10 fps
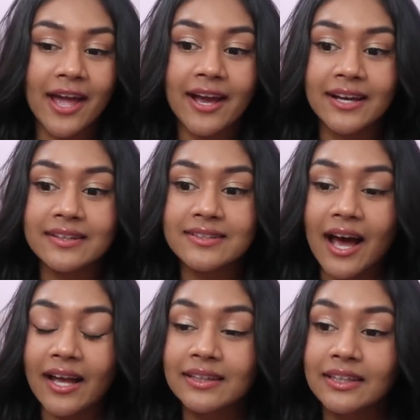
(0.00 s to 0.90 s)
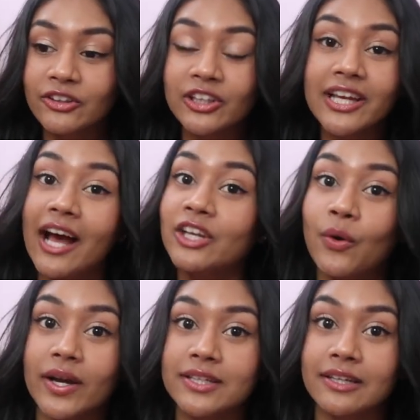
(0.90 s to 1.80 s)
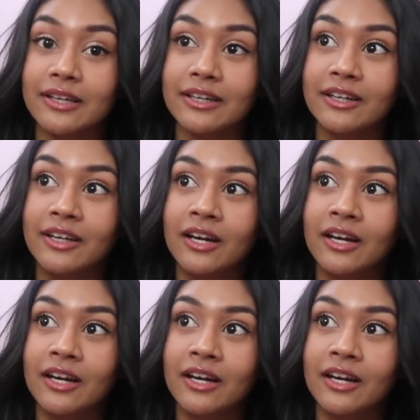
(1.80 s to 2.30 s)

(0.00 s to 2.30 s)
and I literally had no idea